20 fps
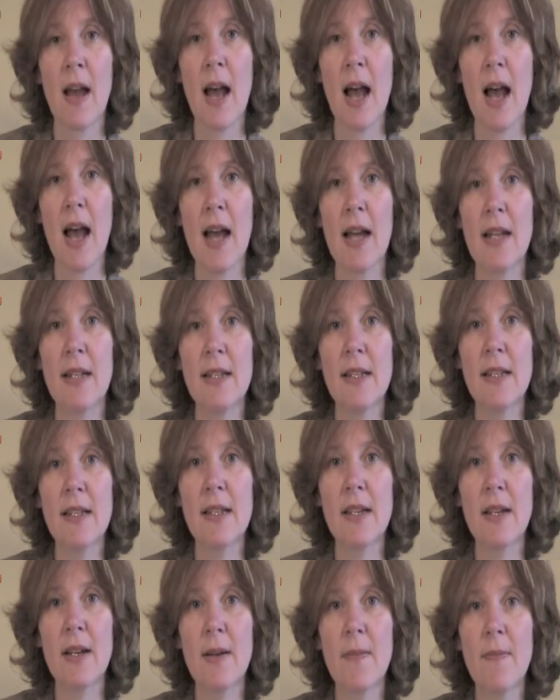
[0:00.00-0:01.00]

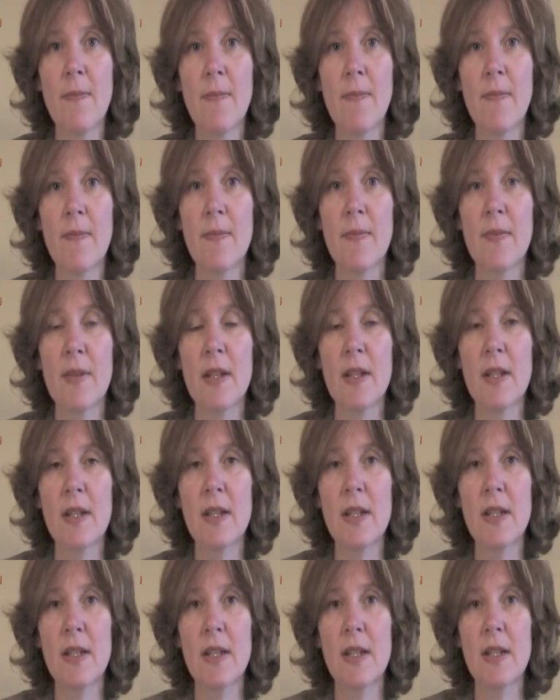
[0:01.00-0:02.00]
And
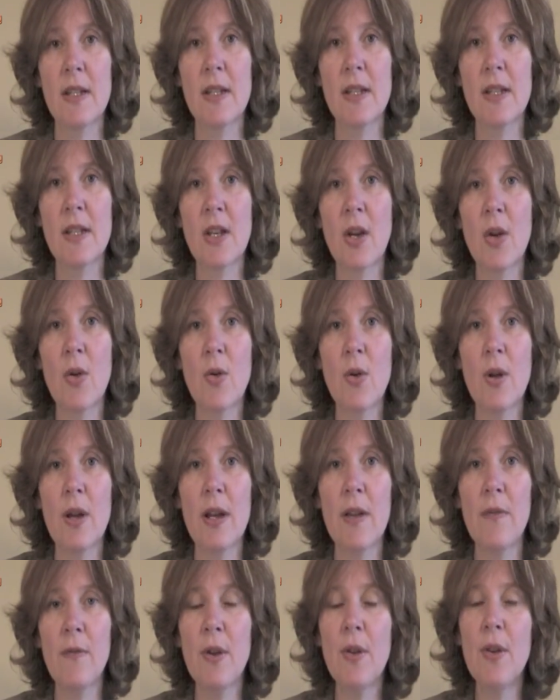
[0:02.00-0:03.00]
so
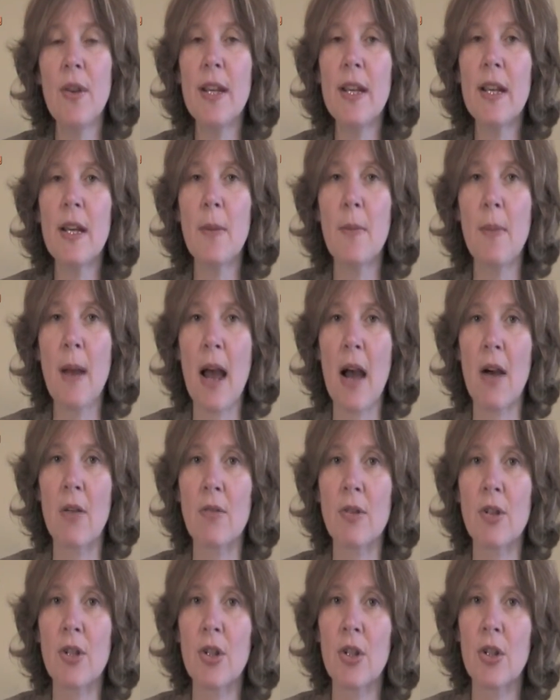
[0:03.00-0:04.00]
if you think
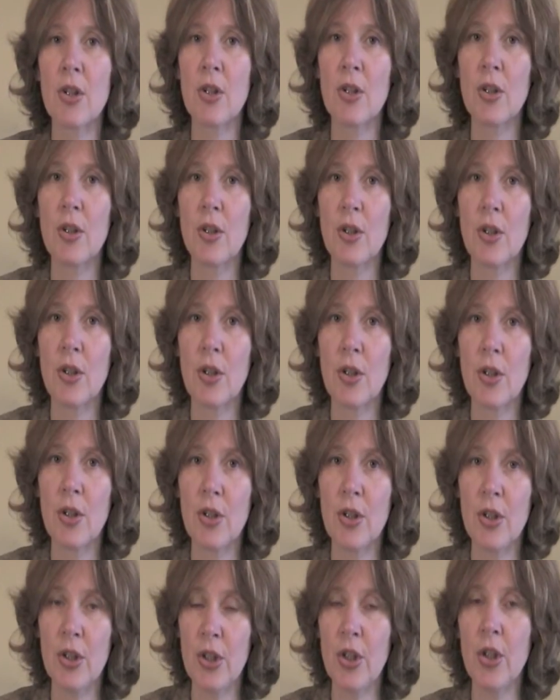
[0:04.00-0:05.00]
about
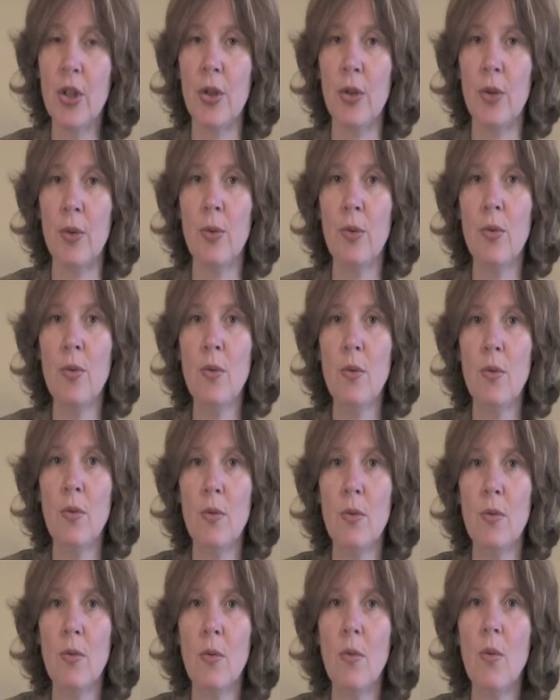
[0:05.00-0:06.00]
you,
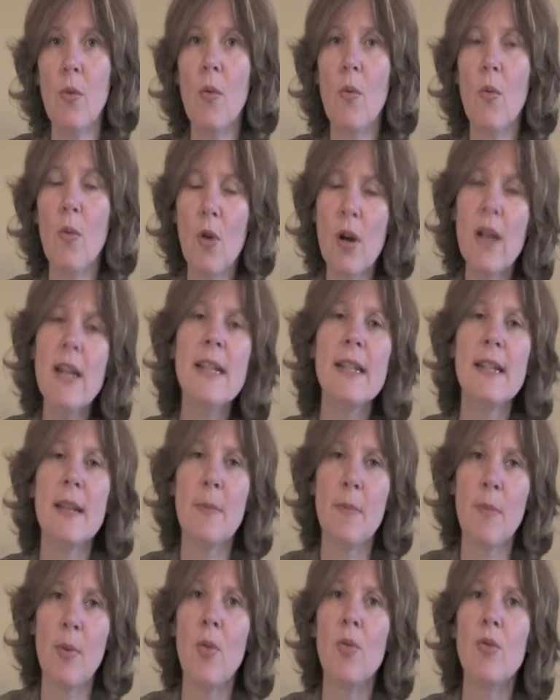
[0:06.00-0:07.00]
what is
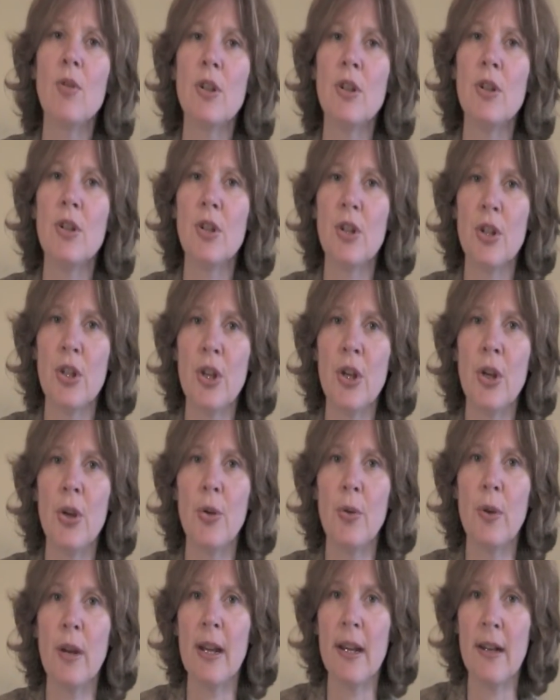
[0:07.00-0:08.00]
important to
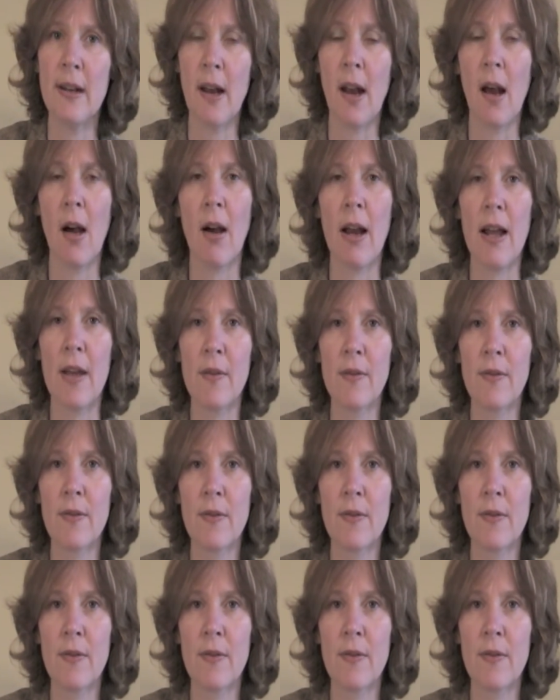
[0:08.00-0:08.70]
you in life?